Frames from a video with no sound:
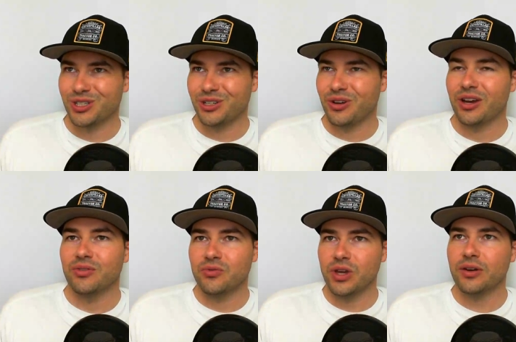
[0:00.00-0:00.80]
you have.
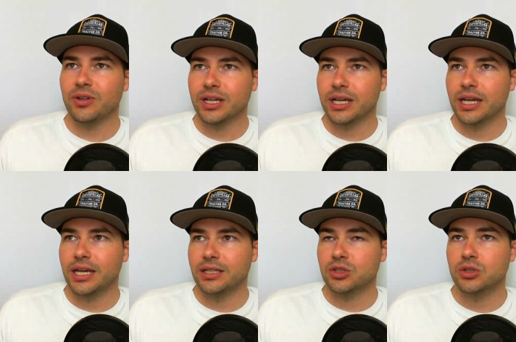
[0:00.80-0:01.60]
If you have like
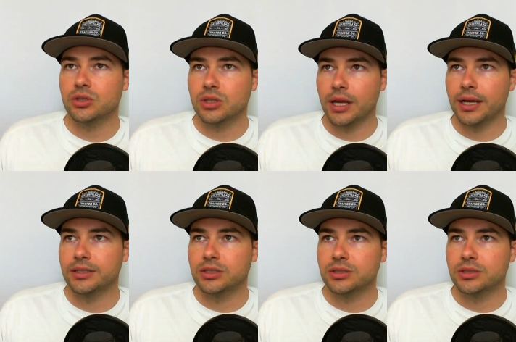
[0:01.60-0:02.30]
a, a